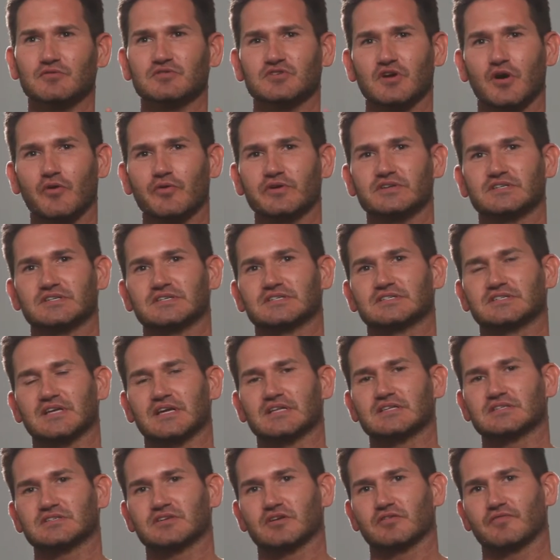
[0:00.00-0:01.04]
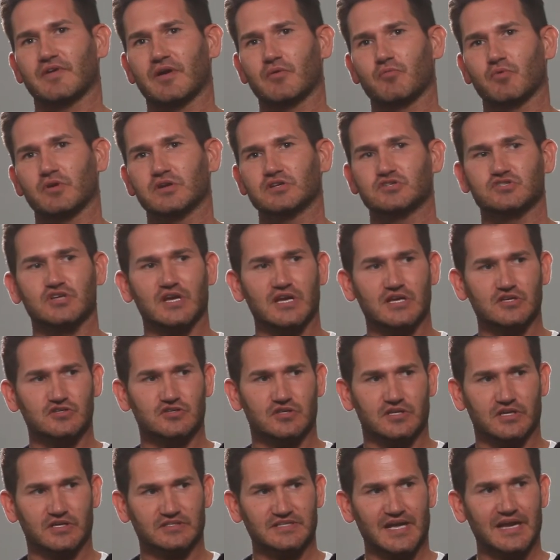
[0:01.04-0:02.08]
was always this sense of I want to change
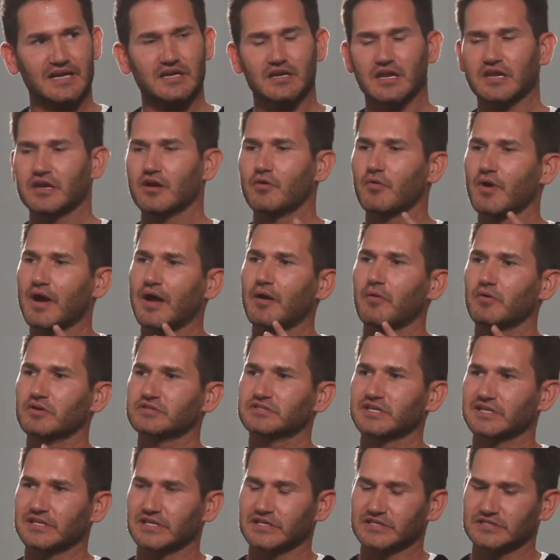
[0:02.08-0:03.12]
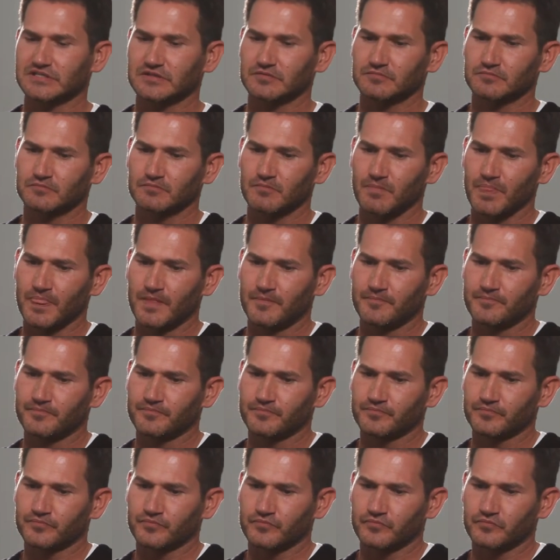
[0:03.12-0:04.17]
things. I didn't, you know what? I will say this:
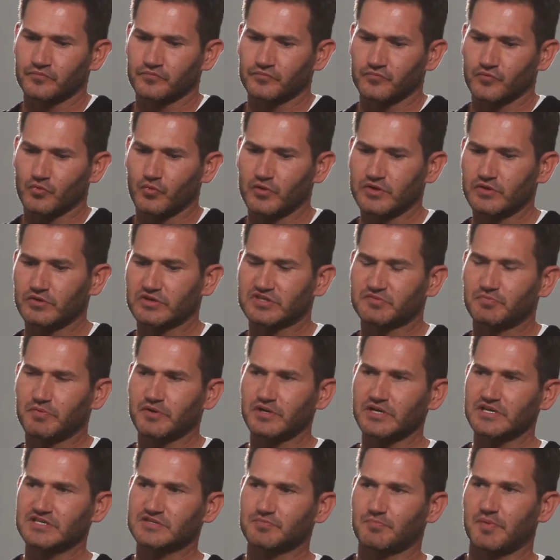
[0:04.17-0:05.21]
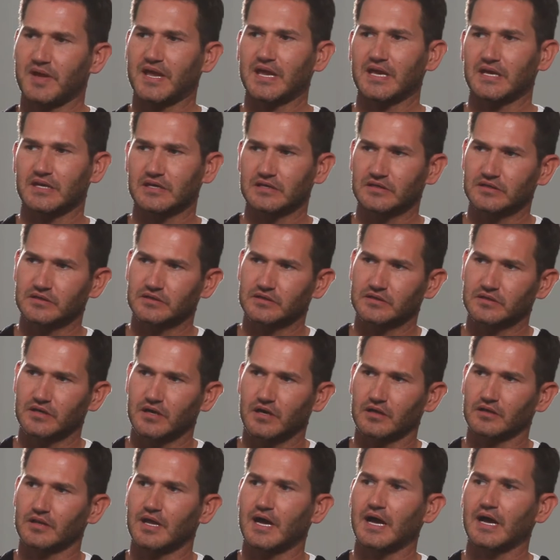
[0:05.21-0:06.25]
when you experience pain
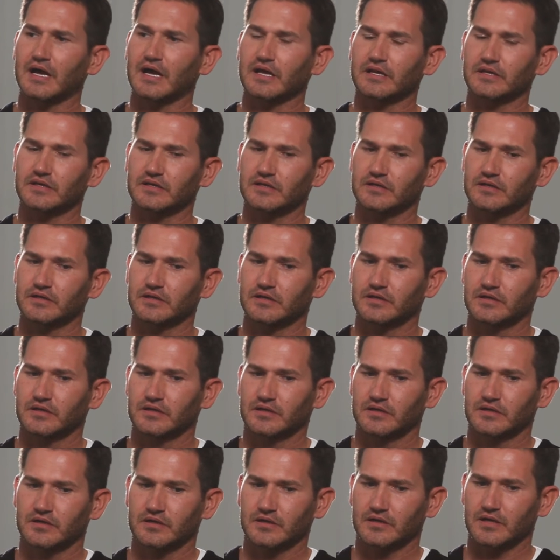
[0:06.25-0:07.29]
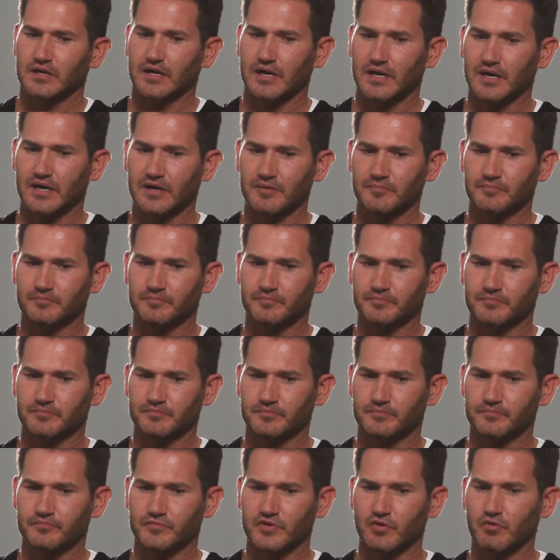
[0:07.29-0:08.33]
a lot, um,
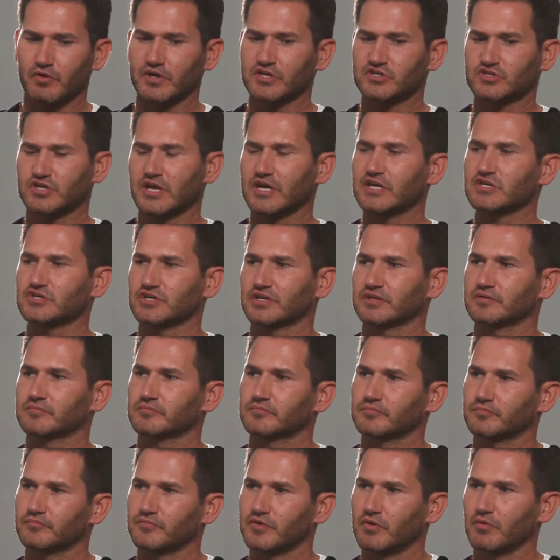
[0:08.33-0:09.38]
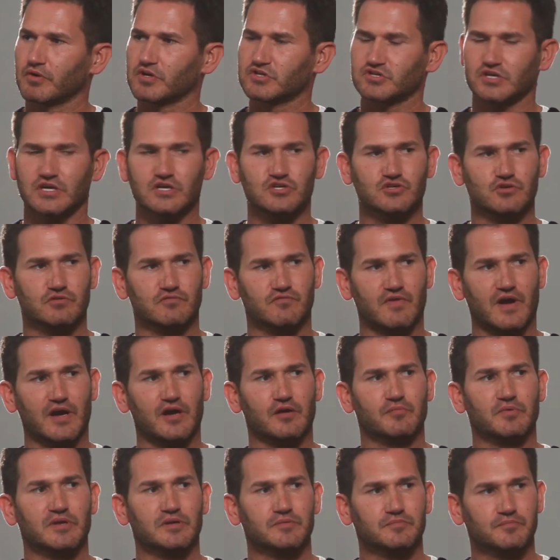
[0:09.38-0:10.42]
you want to change it. You want to change your
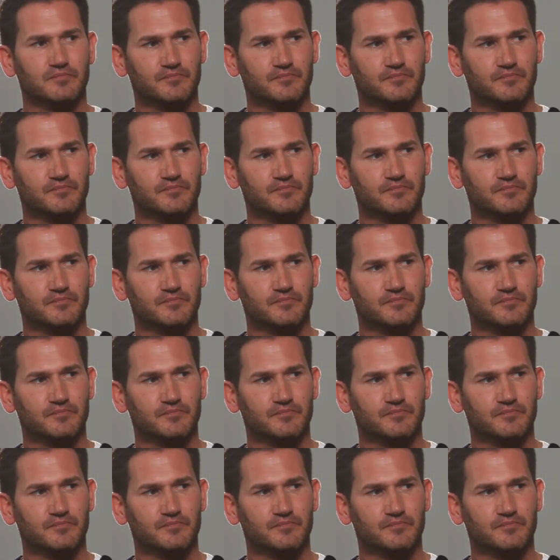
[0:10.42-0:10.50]
environment.